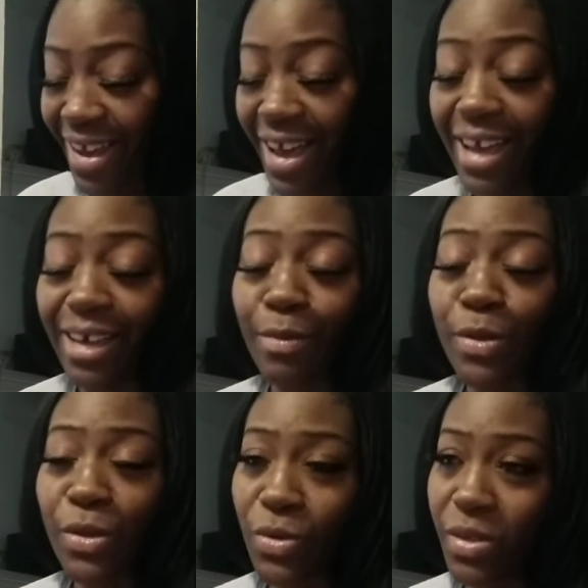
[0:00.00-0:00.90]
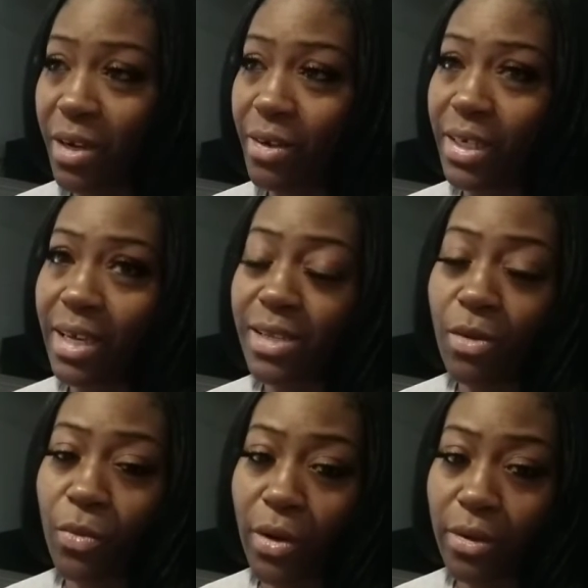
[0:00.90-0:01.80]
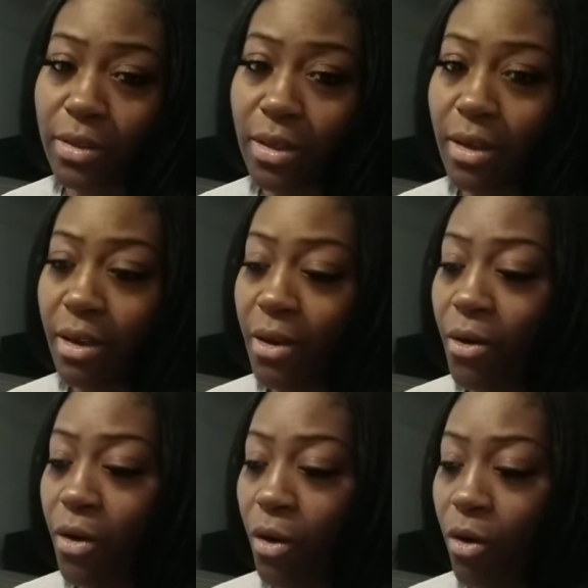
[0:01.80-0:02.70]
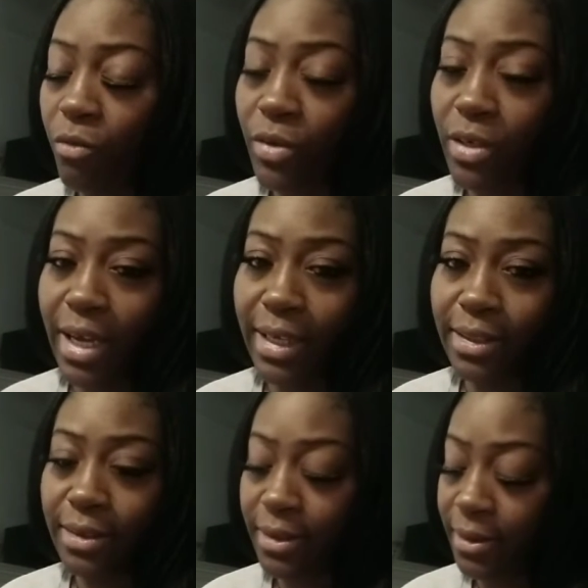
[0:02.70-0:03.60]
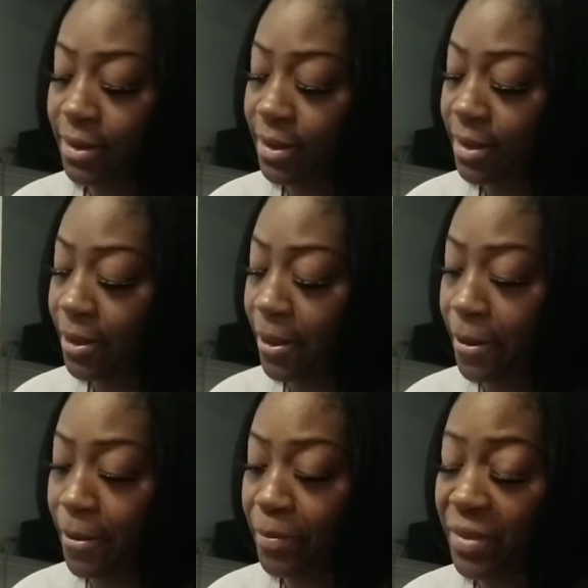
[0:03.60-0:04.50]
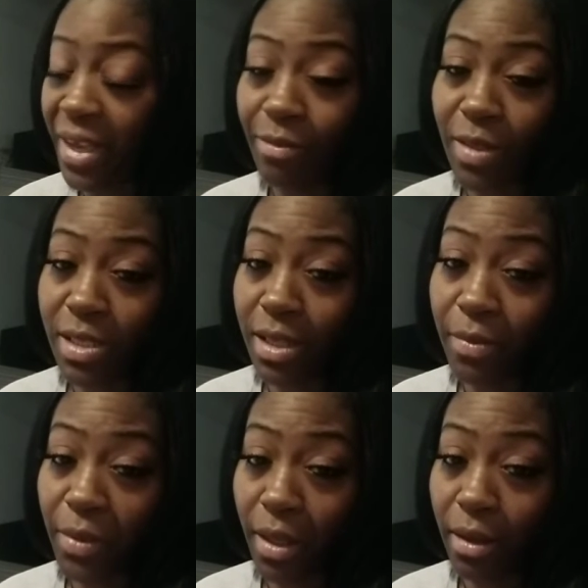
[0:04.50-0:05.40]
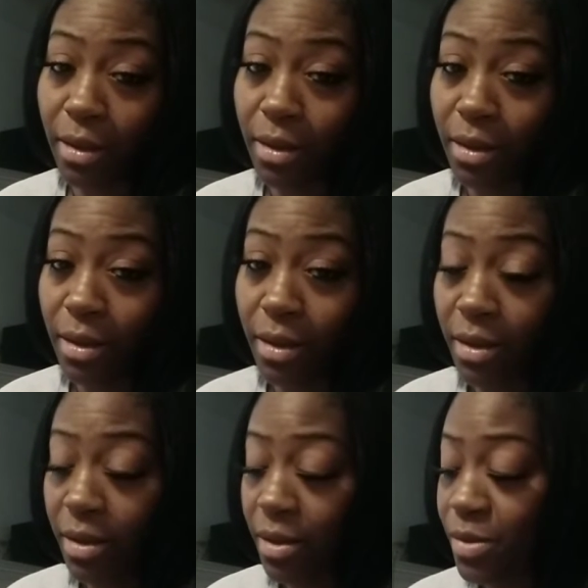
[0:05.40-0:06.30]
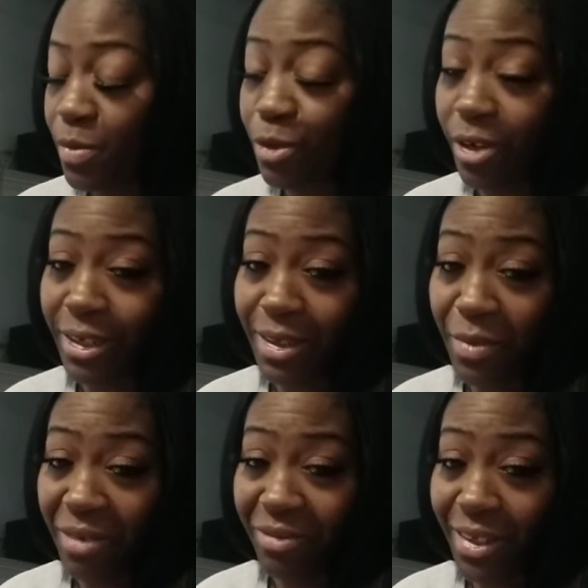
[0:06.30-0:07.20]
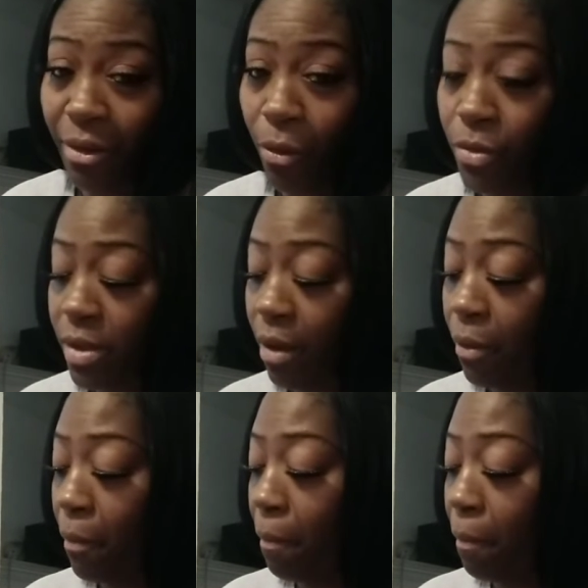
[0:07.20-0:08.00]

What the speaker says: I am so sorry, guys. I worked overnight. I haven't slept yet. So I've been trying to get my videos out.